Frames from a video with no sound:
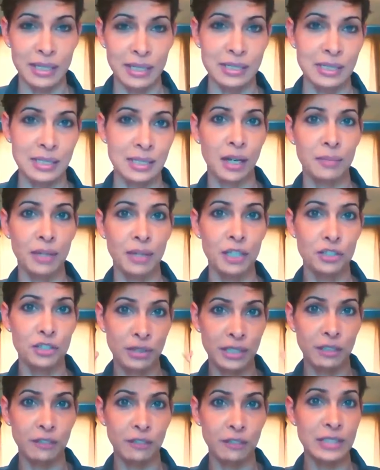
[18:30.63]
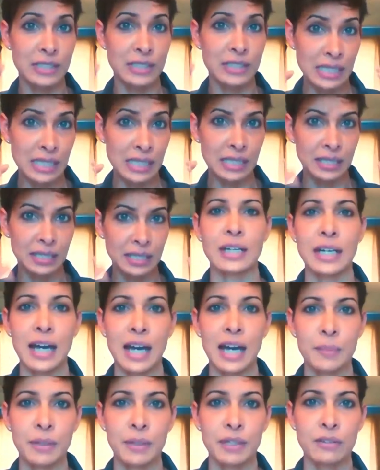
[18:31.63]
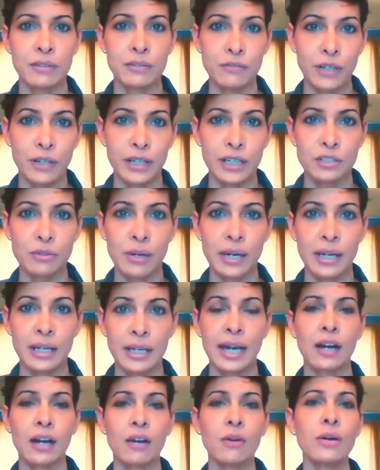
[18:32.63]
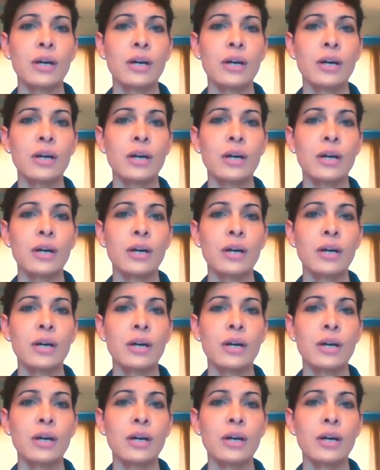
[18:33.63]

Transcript: Adrenal fatigue is a very common phrase right now.